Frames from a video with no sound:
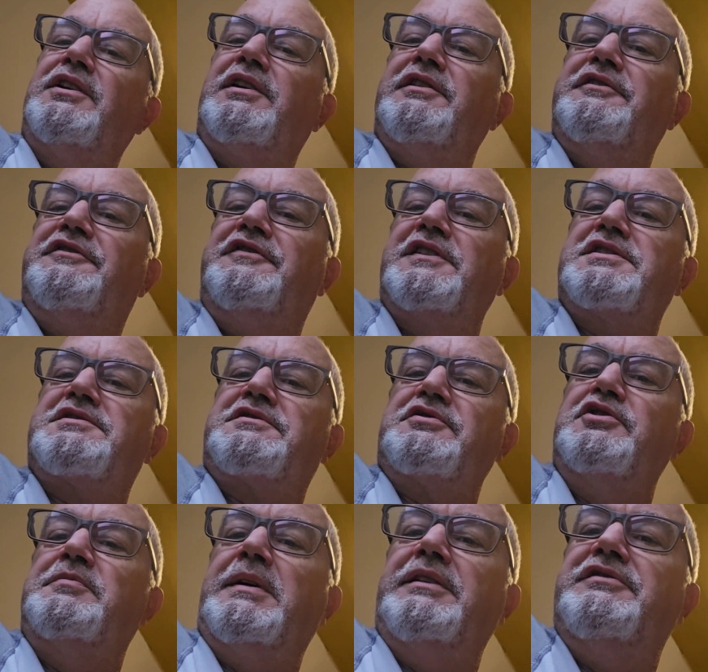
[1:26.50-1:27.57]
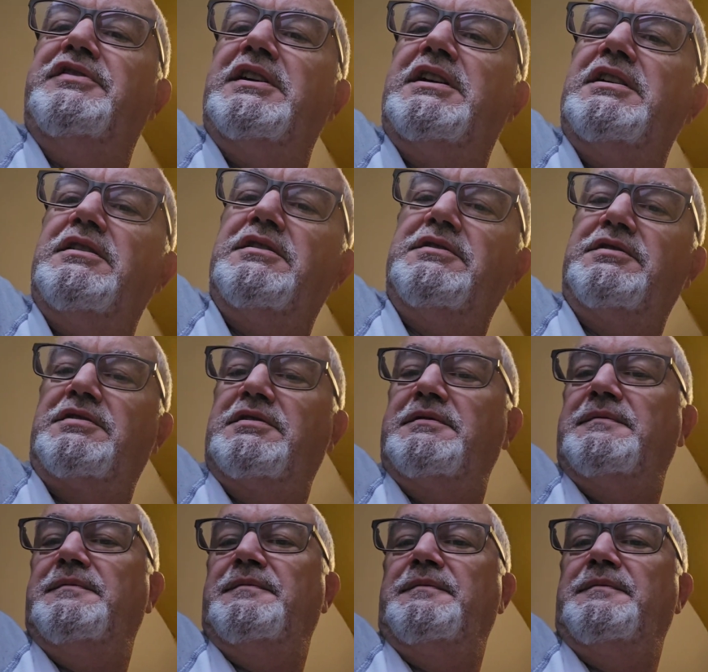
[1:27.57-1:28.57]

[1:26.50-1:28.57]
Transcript: You can fish through my videos.